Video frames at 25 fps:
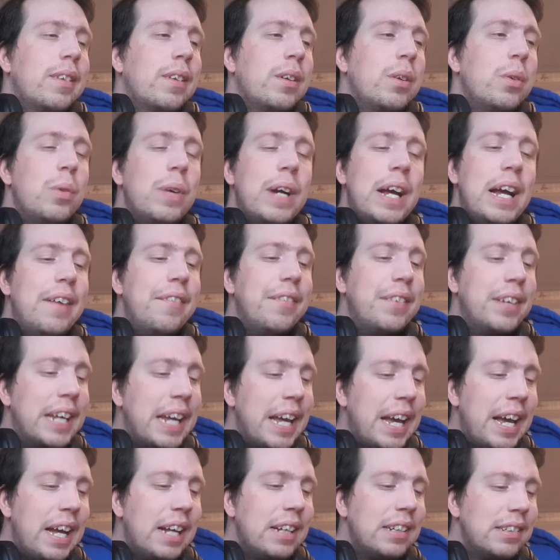who have
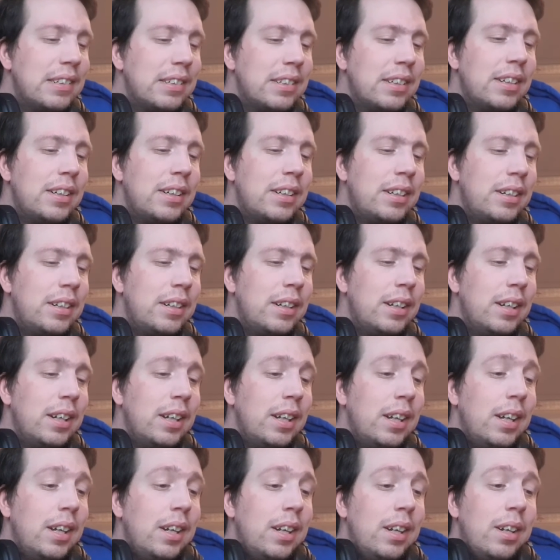cancer
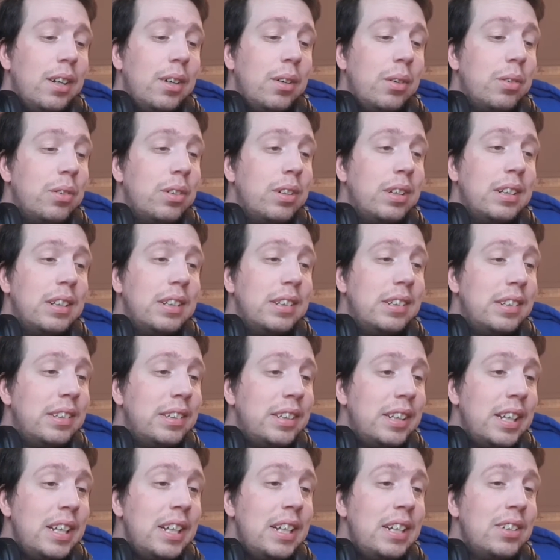or a
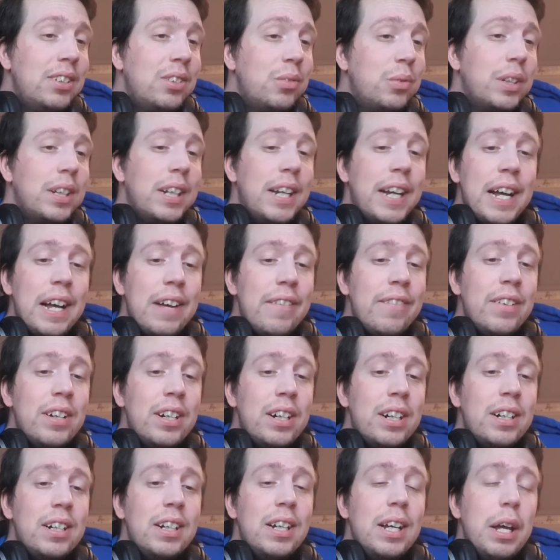disease,
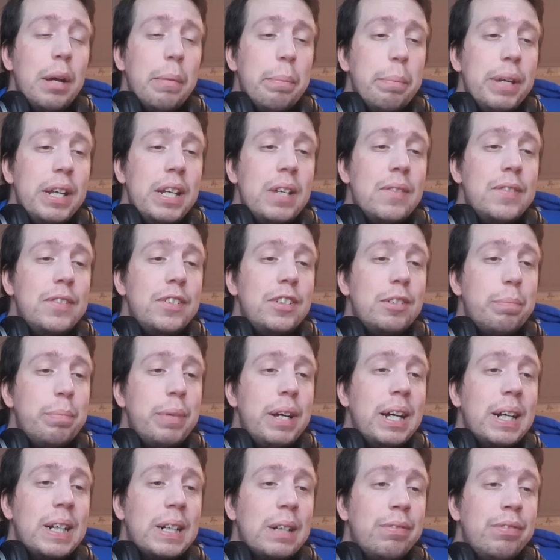whatever. Be
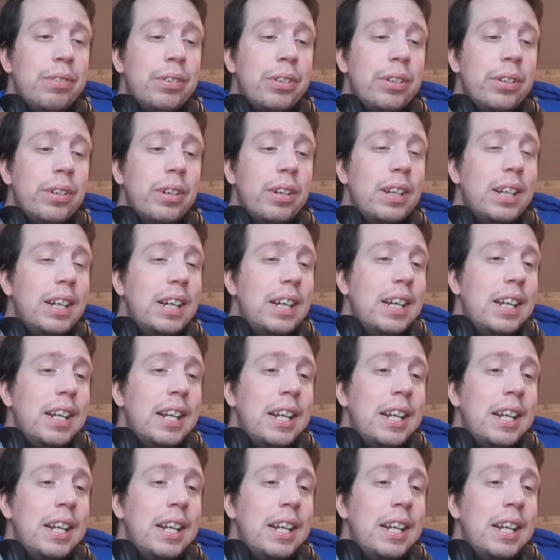respectful.